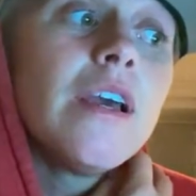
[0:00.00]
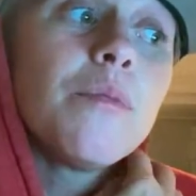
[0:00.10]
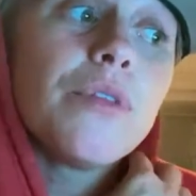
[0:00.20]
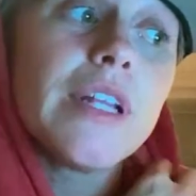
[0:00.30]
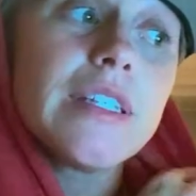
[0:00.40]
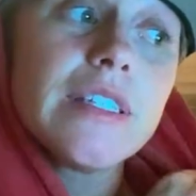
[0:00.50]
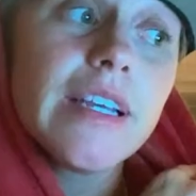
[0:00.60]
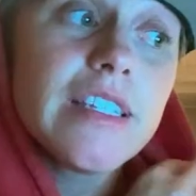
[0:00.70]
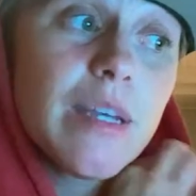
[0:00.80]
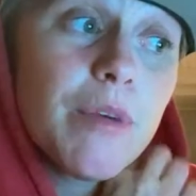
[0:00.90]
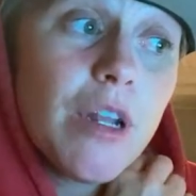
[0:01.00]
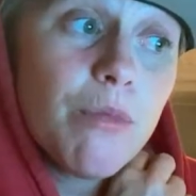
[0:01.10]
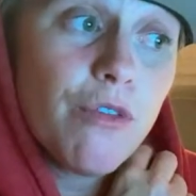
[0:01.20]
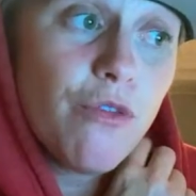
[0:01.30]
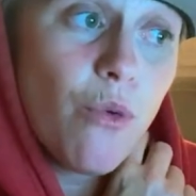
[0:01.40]
Please see exhibit
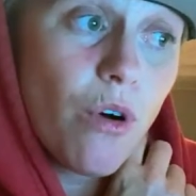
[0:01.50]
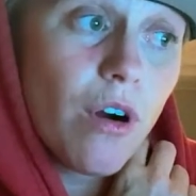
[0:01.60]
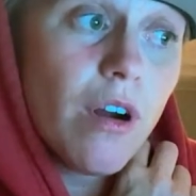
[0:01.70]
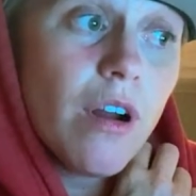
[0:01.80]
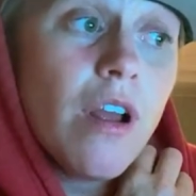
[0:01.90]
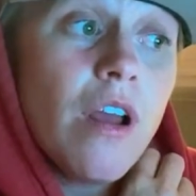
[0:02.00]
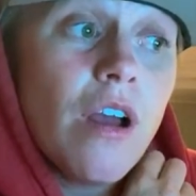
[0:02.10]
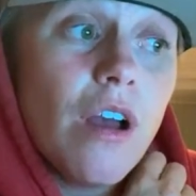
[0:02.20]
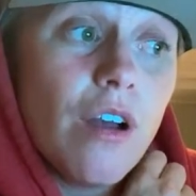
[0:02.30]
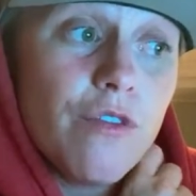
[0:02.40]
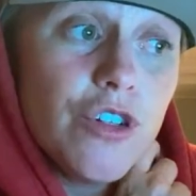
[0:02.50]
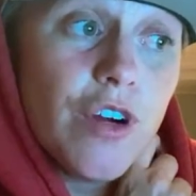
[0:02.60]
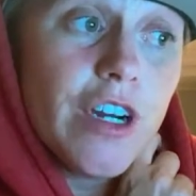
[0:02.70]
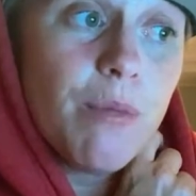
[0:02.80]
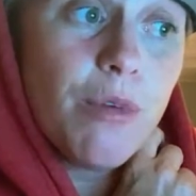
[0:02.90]
number 4 of
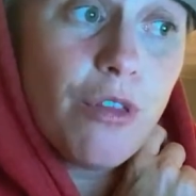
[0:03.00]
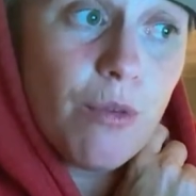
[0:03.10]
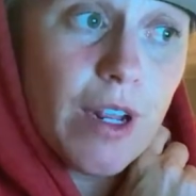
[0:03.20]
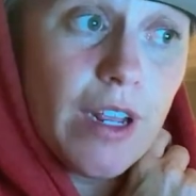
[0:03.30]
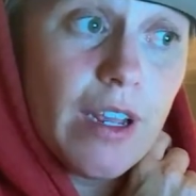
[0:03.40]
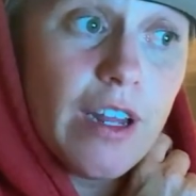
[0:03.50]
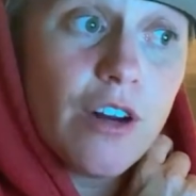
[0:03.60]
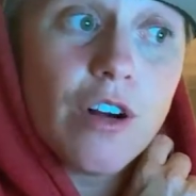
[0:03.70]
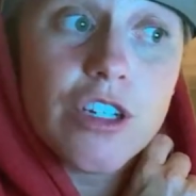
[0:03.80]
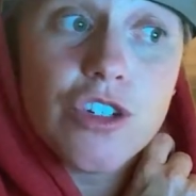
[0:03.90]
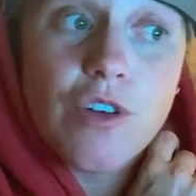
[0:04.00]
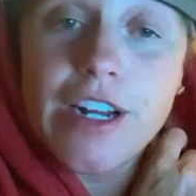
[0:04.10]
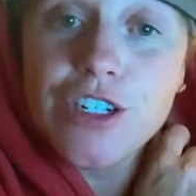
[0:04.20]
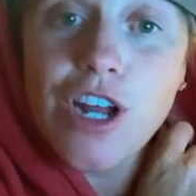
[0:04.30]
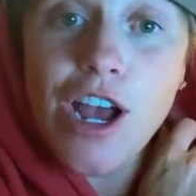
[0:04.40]
jury number 3 and her
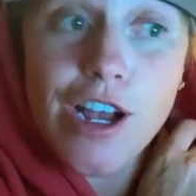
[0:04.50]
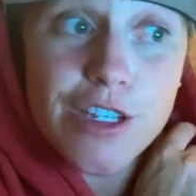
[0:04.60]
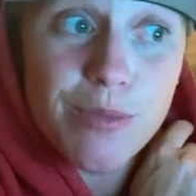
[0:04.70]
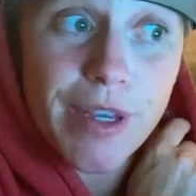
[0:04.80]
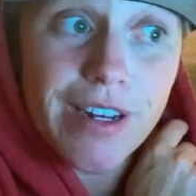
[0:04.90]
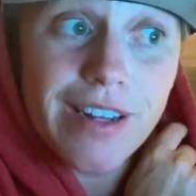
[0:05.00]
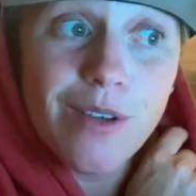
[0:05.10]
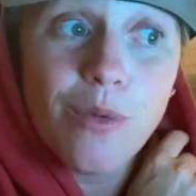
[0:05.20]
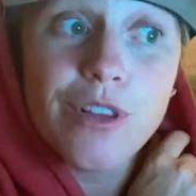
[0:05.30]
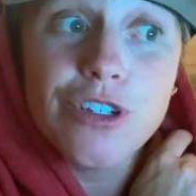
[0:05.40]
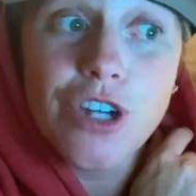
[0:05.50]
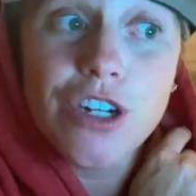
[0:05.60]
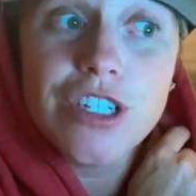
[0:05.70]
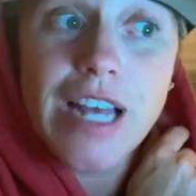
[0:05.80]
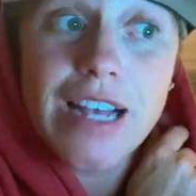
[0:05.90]
estranged husband with
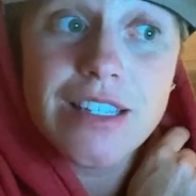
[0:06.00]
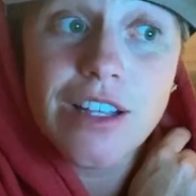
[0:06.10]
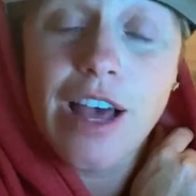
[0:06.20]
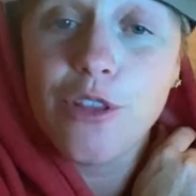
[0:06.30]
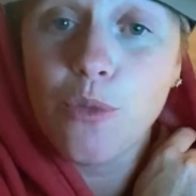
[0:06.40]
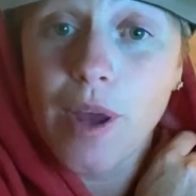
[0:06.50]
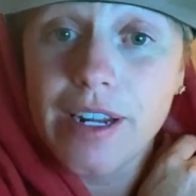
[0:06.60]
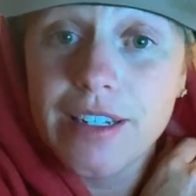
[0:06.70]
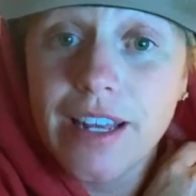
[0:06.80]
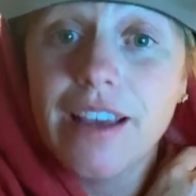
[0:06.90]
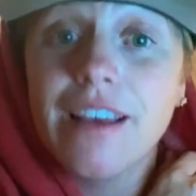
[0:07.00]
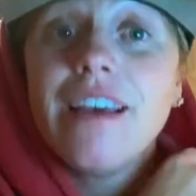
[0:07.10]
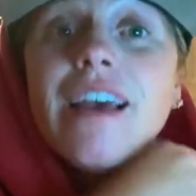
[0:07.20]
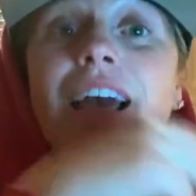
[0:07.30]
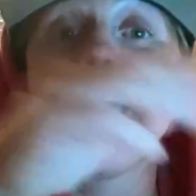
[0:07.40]
Judge Tesla on their wedding day.
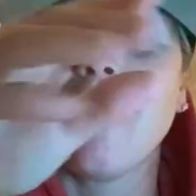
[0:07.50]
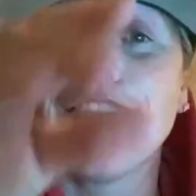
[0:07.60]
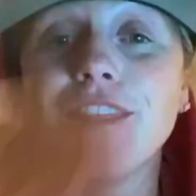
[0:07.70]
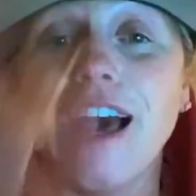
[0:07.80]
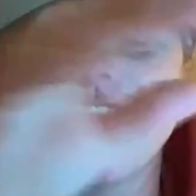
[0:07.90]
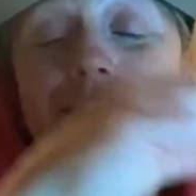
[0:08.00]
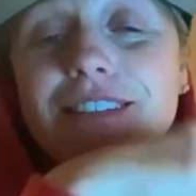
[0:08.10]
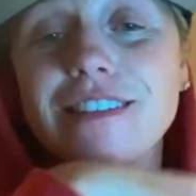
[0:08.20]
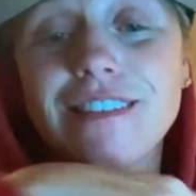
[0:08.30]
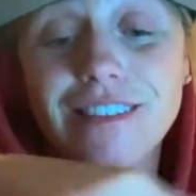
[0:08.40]
That's